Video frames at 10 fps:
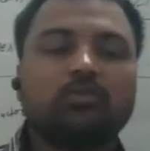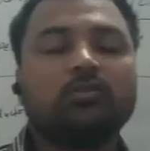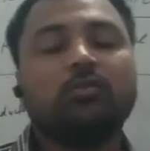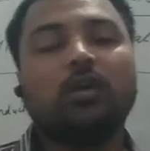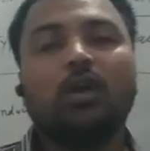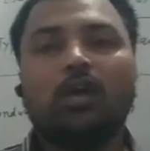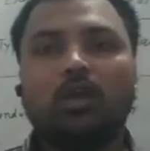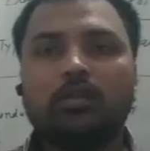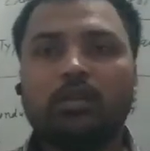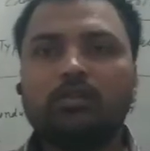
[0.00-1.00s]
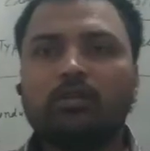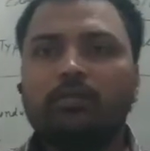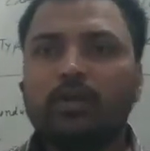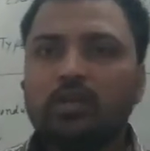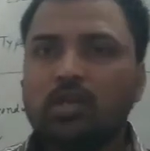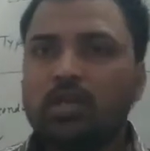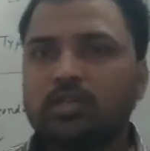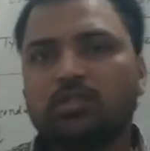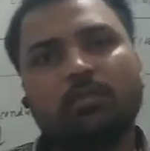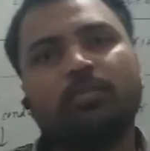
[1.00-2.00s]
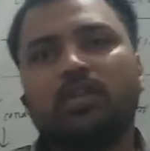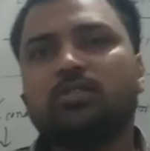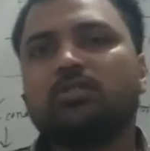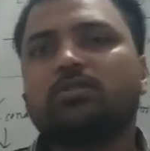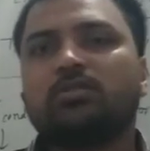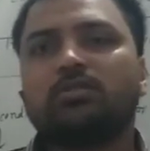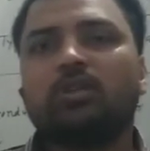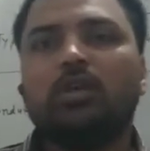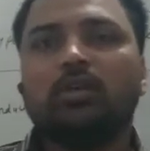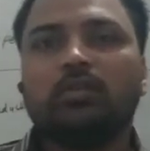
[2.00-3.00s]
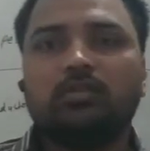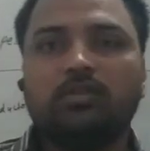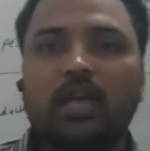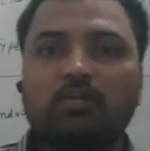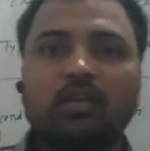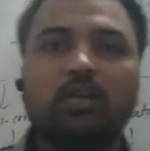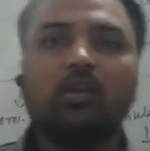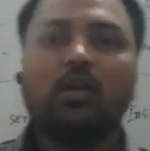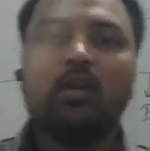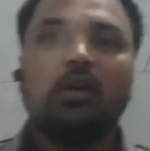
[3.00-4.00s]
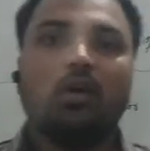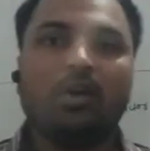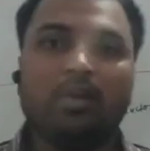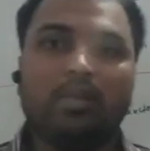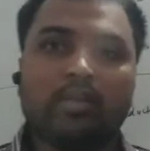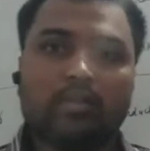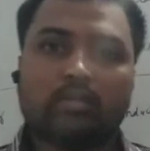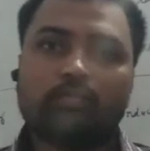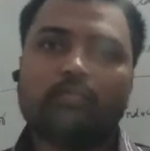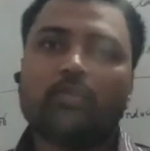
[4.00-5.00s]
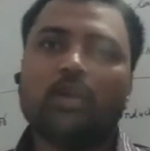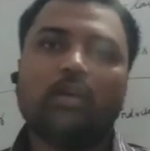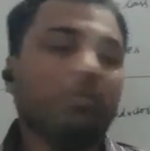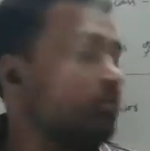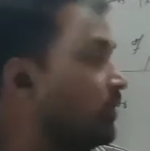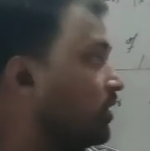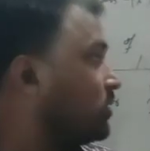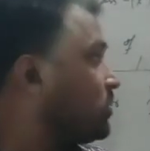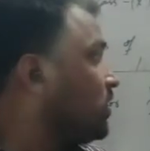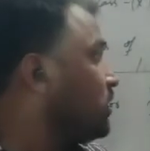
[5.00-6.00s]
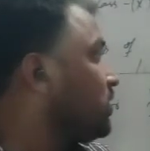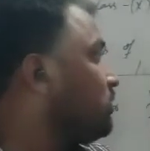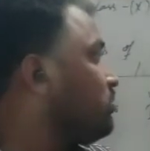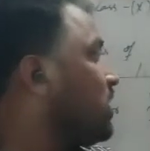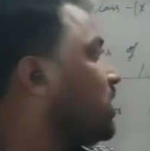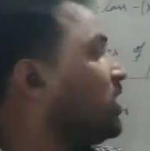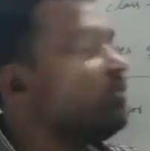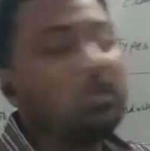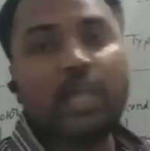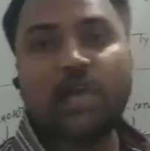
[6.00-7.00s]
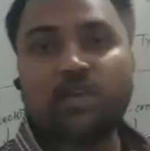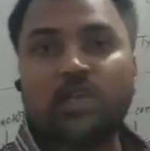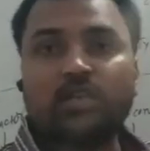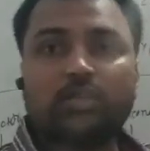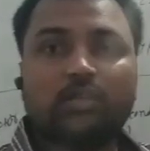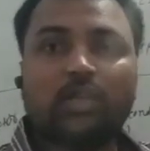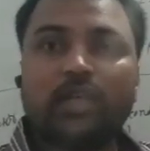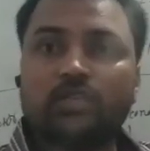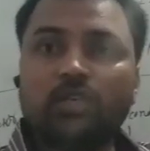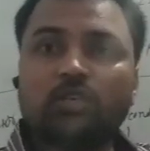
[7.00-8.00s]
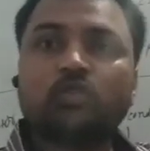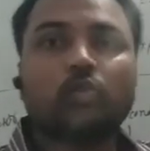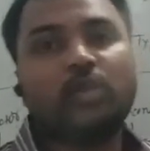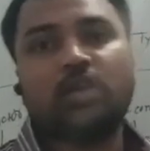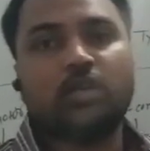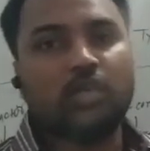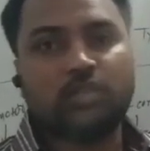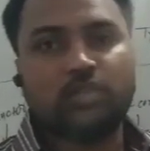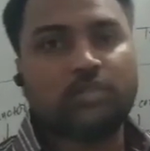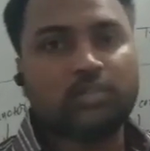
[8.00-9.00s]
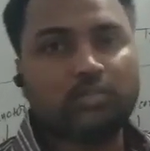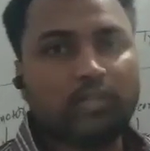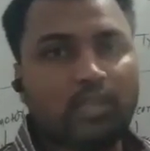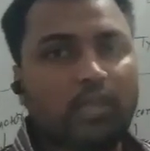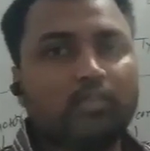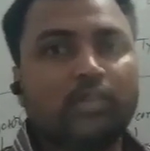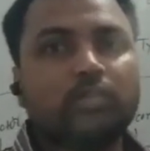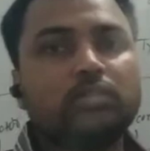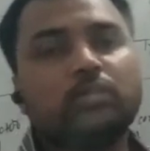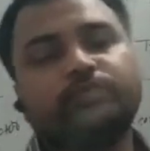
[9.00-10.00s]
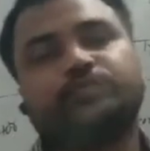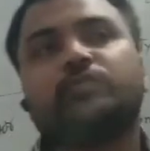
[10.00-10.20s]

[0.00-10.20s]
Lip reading: So there is a very less temperatures that will the mercury will act as a superconductors. Okay, so